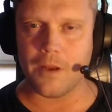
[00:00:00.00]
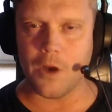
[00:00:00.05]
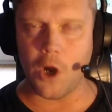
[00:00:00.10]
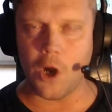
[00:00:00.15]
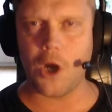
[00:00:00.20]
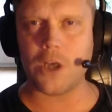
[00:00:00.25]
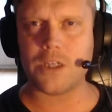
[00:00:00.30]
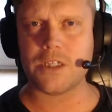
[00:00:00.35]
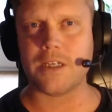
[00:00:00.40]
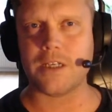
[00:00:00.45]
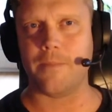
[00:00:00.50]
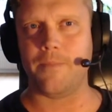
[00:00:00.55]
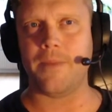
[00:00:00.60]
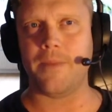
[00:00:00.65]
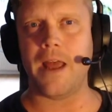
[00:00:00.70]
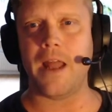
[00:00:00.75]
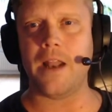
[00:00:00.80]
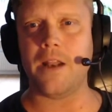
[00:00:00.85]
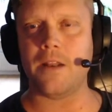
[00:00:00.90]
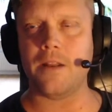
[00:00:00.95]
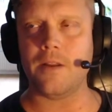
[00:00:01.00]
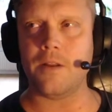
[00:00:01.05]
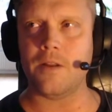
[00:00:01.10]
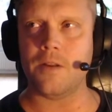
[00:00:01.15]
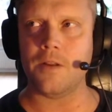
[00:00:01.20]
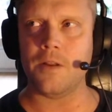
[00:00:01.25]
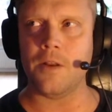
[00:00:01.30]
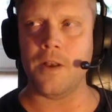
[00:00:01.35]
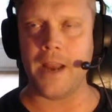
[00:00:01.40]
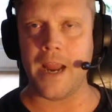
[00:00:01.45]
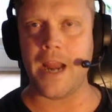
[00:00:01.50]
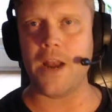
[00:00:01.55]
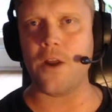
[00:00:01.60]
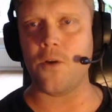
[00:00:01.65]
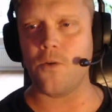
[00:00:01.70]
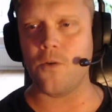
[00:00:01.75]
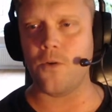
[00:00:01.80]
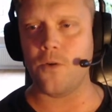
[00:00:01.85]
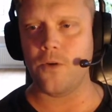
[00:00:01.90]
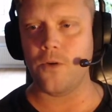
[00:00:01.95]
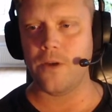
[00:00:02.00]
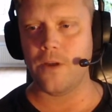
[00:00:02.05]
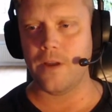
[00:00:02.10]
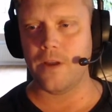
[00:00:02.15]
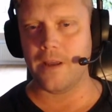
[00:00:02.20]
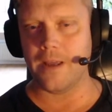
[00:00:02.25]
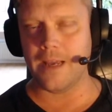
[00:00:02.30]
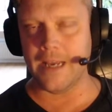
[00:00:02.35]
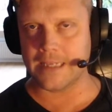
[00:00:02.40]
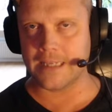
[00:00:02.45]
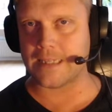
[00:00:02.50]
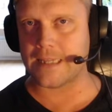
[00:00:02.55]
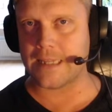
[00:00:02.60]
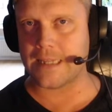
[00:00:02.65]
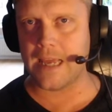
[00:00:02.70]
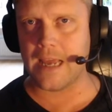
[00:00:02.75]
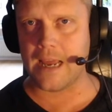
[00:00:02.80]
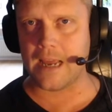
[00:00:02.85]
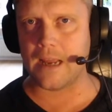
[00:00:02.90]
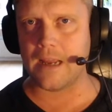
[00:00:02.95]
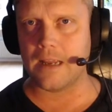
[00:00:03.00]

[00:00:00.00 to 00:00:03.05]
awesome that NATO is a thing.